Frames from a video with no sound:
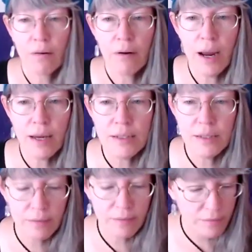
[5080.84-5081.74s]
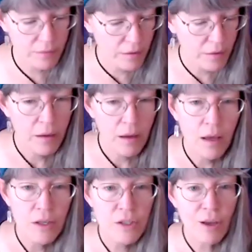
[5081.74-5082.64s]
All right.
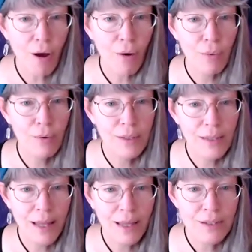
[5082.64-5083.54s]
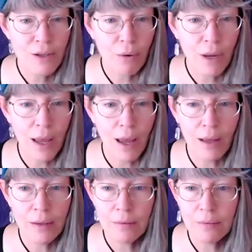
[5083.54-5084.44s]
So let's go
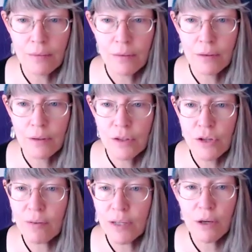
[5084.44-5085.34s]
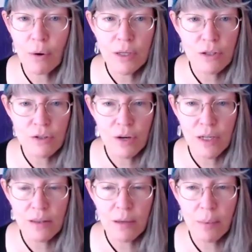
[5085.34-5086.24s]
ahead. Do you have any questions or
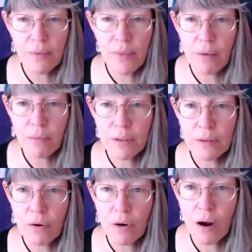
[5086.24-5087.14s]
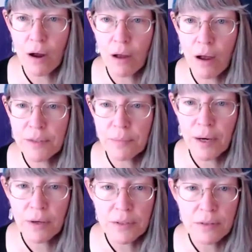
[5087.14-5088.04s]
anything about that one or ahas,
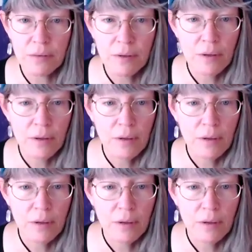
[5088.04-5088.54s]
Maris?